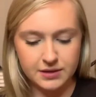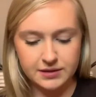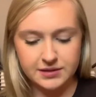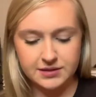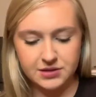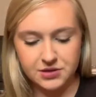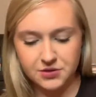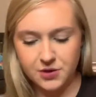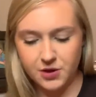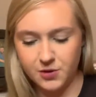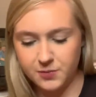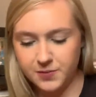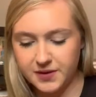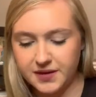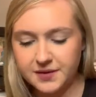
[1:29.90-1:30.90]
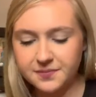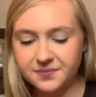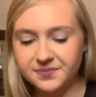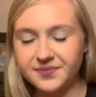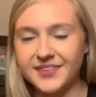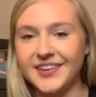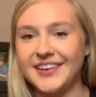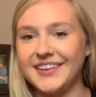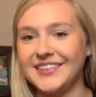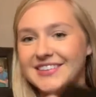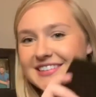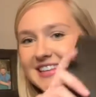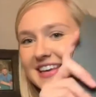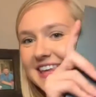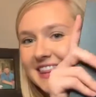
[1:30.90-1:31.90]
So you open it and it
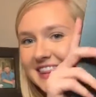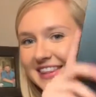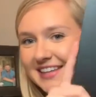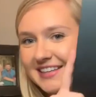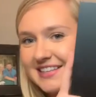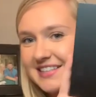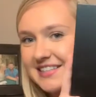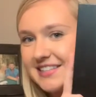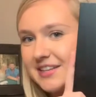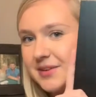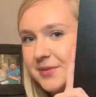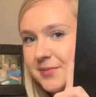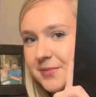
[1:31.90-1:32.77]
looks like this.